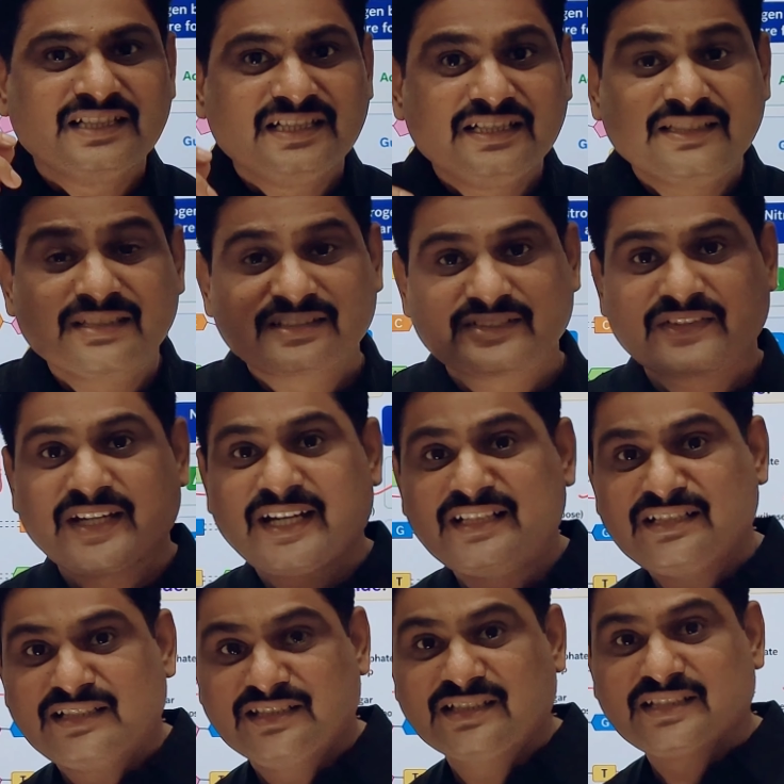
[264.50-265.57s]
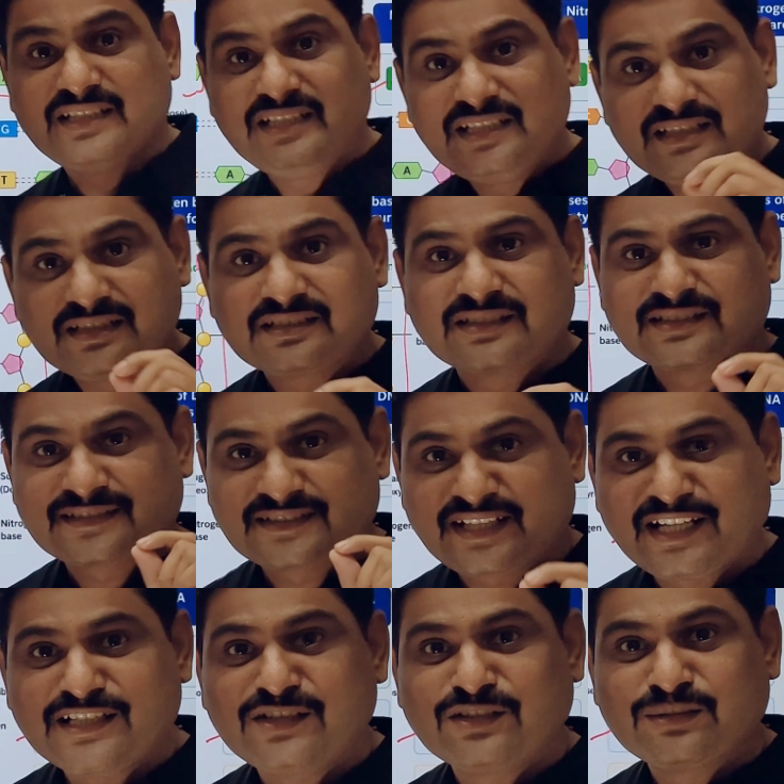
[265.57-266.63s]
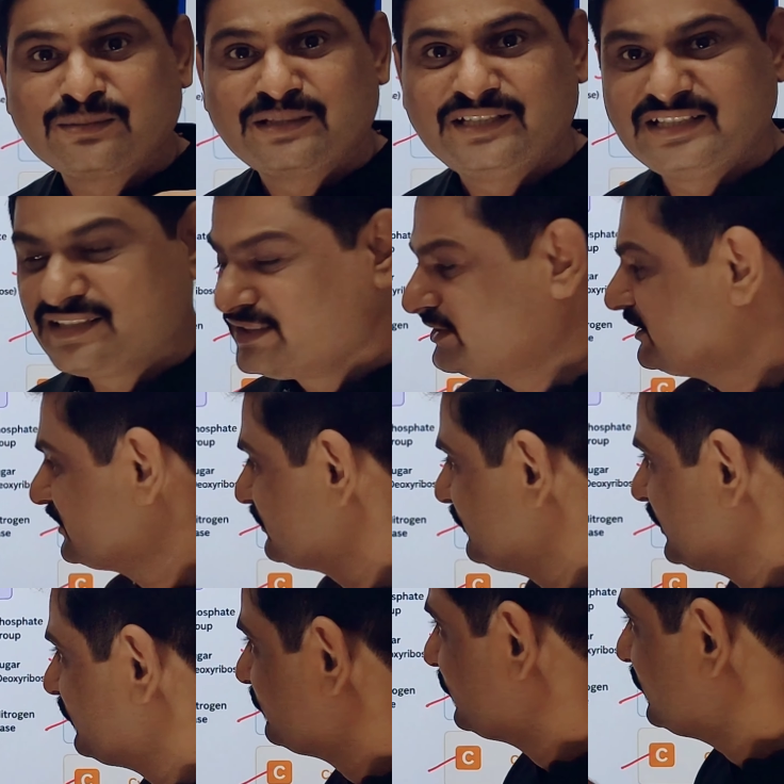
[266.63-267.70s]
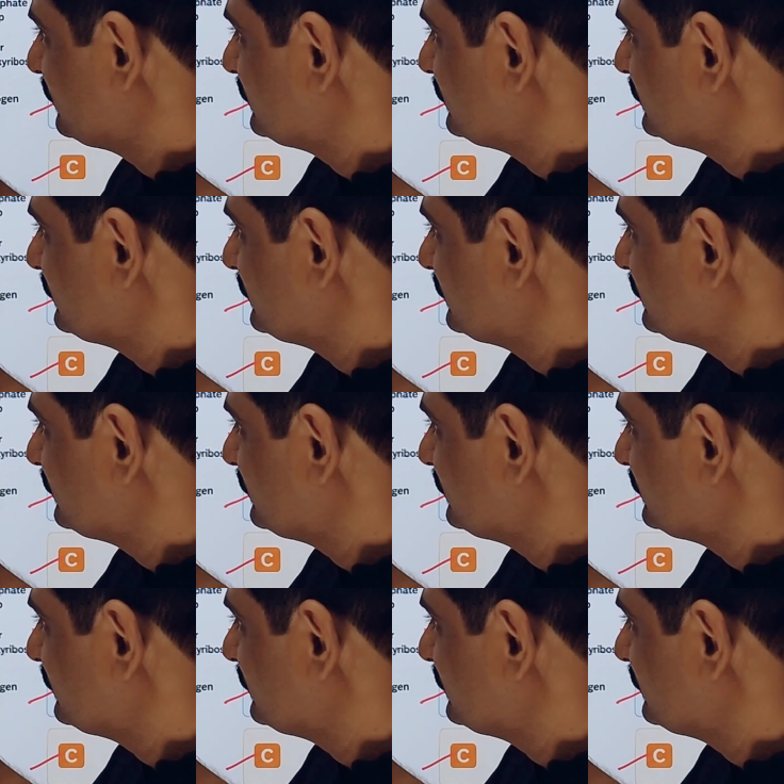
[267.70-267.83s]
Each strand of DNA is made up